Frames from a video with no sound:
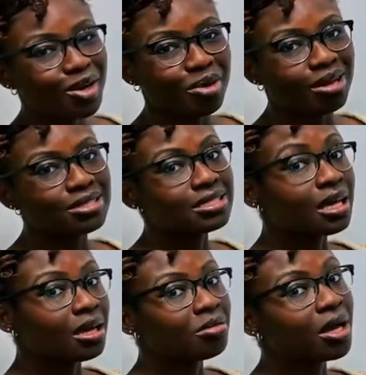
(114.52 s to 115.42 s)
about
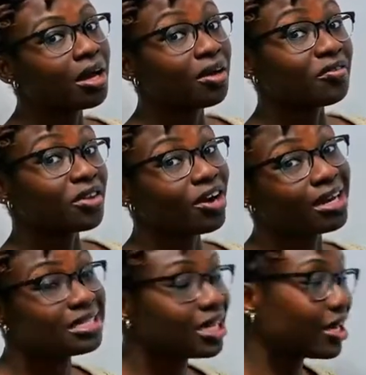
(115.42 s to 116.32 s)
some of the
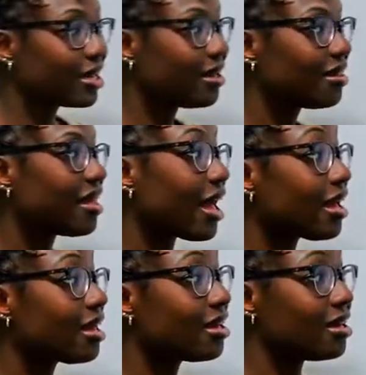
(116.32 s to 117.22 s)
criteria
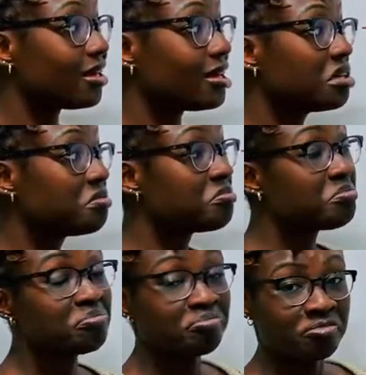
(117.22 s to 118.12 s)
that could
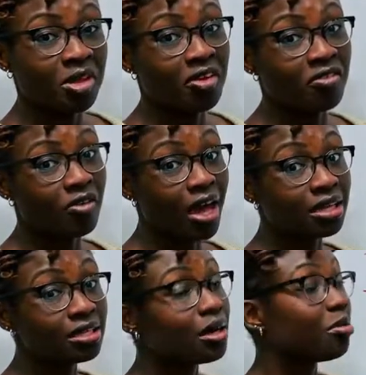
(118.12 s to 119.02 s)

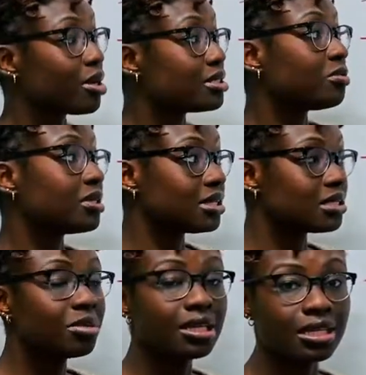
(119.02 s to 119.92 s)
affect a person with
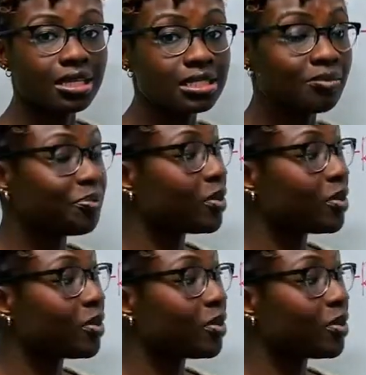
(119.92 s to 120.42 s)
disabilities.